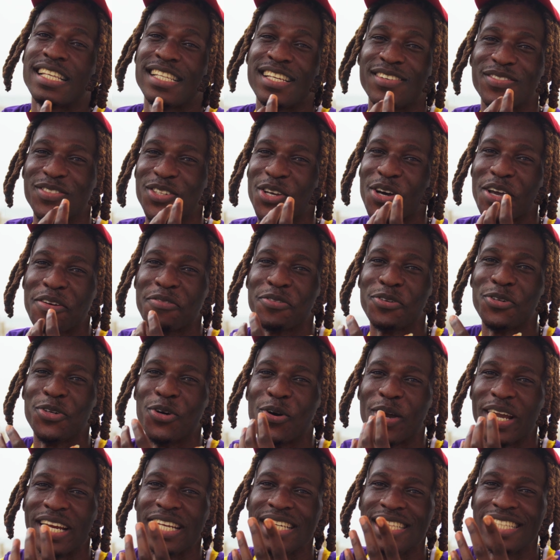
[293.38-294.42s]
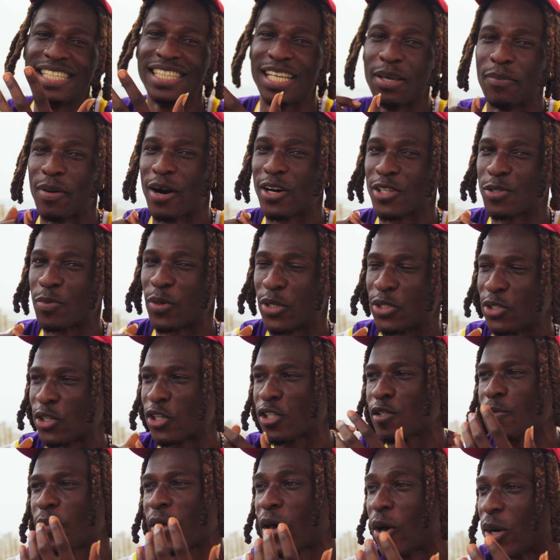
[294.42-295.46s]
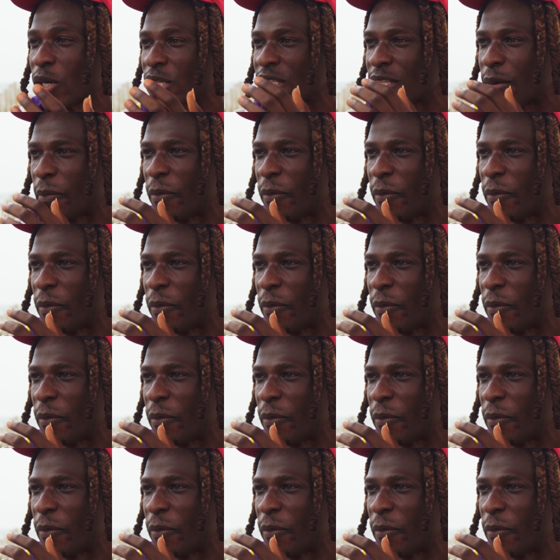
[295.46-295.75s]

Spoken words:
did not even know anything about, but just because the